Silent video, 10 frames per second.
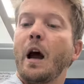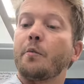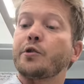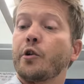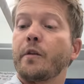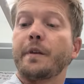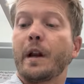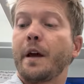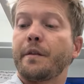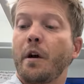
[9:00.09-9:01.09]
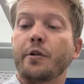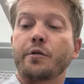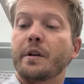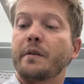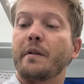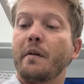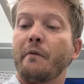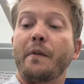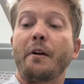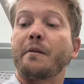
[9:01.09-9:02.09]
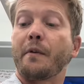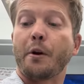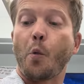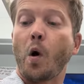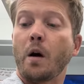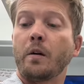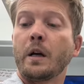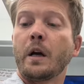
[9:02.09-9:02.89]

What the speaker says: observed that I thought you did very, very well,